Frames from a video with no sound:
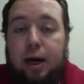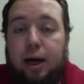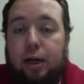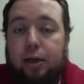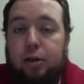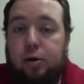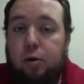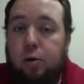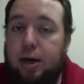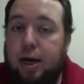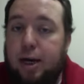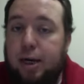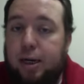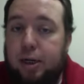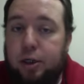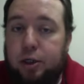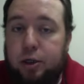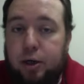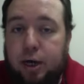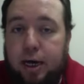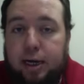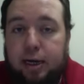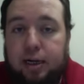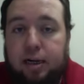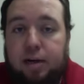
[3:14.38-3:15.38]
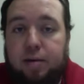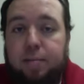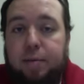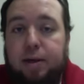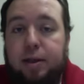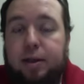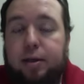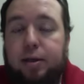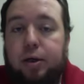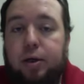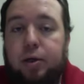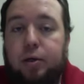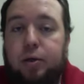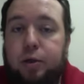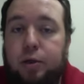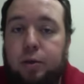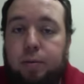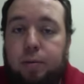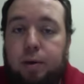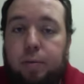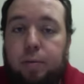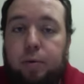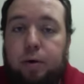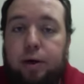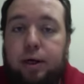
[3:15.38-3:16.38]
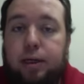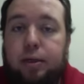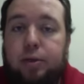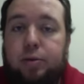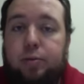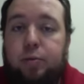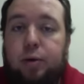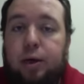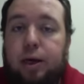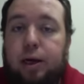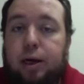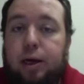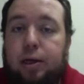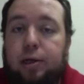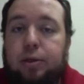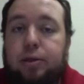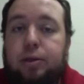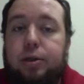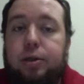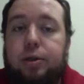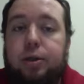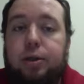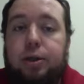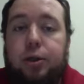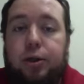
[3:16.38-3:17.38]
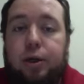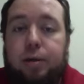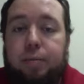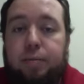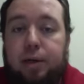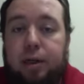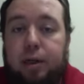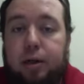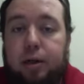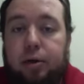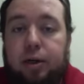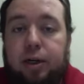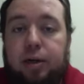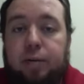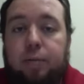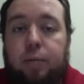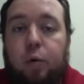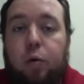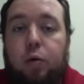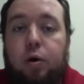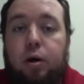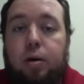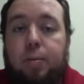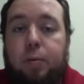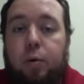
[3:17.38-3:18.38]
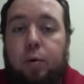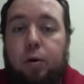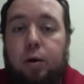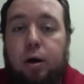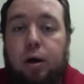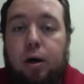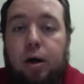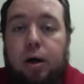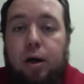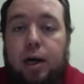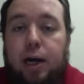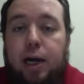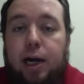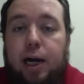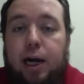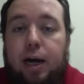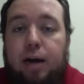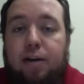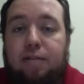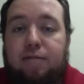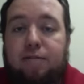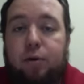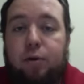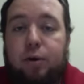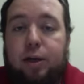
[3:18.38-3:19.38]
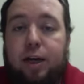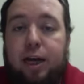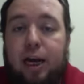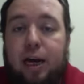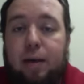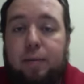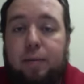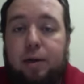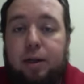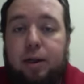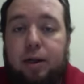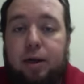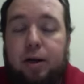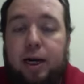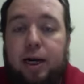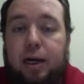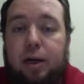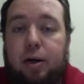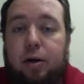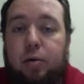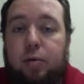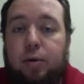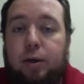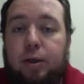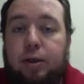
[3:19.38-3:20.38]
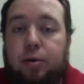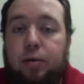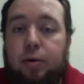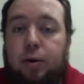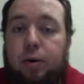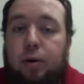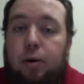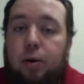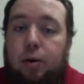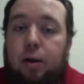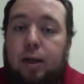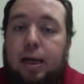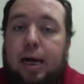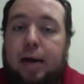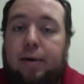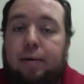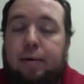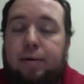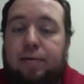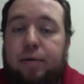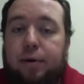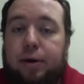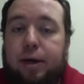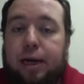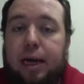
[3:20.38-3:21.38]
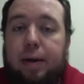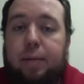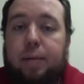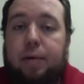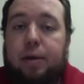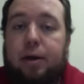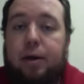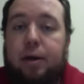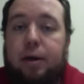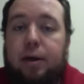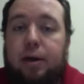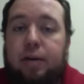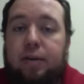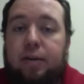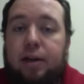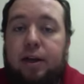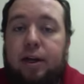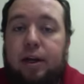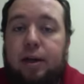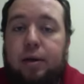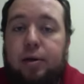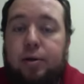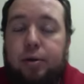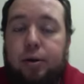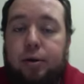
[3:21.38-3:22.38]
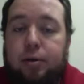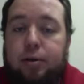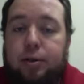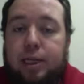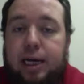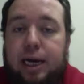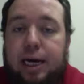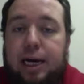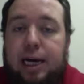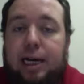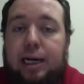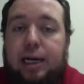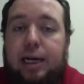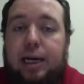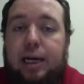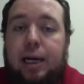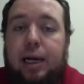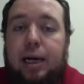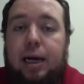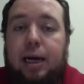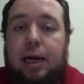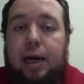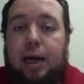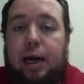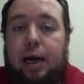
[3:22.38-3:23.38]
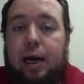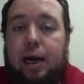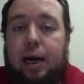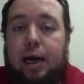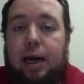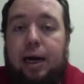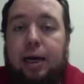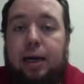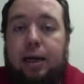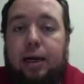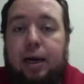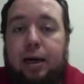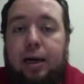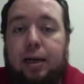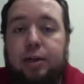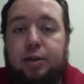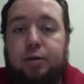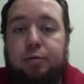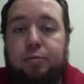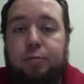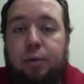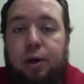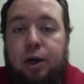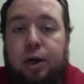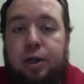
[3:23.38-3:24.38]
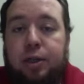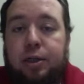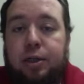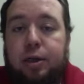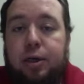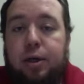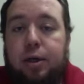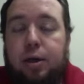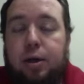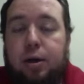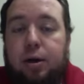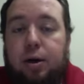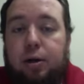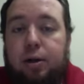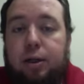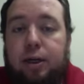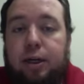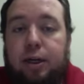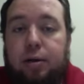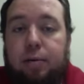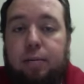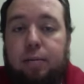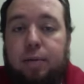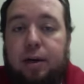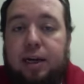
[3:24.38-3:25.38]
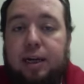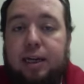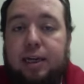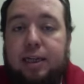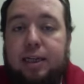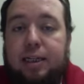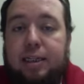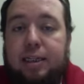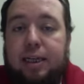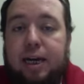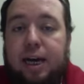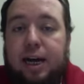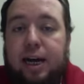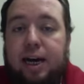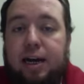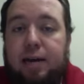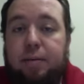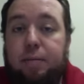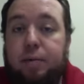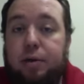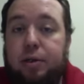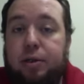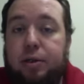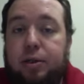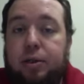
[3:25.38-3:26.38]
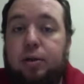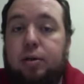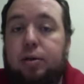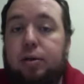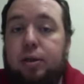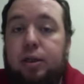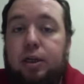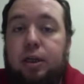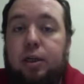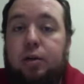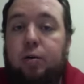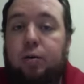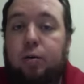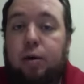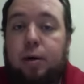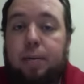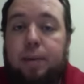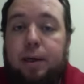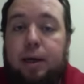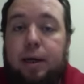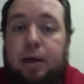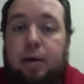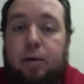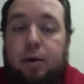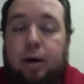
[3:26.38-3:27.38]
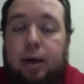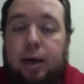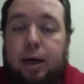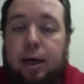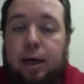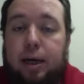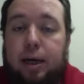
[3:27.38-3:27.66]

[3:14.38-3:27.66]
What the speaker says: go ahead and try to commit those to memory as well, so that you can be learning more and more vocabulary. I know we do a whole lot with vocabulary on the intro side, not as much on the intermediate side, but certainly you want to be going